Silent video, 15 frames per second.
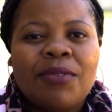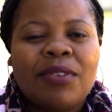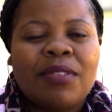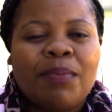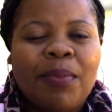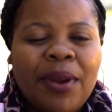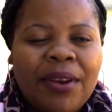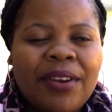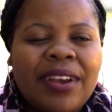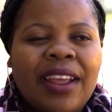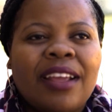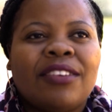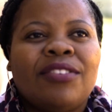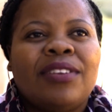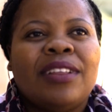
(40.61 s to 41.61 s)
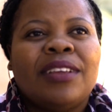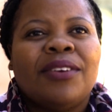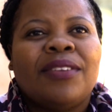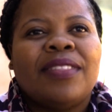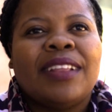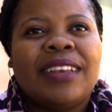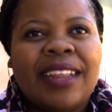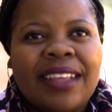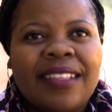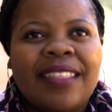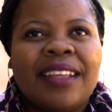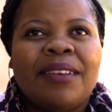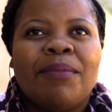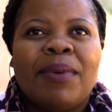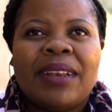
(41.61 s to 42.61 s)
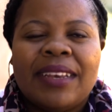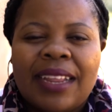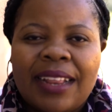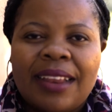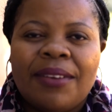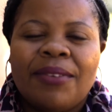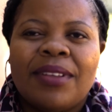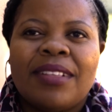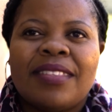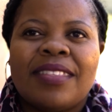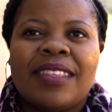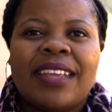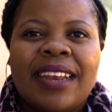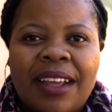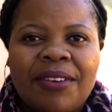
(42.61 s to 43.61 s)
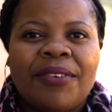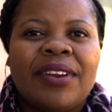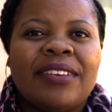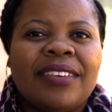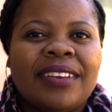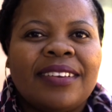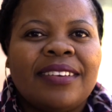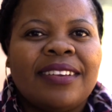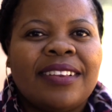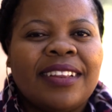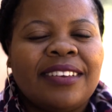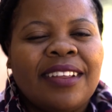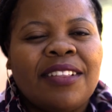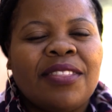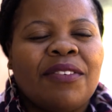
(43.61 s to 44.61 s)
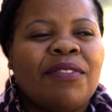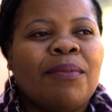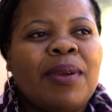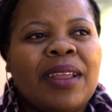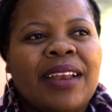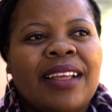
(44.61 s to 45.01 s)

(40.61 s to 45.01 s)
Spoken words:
was buried actually on the day that Mandela was inaugurated, the 10th of May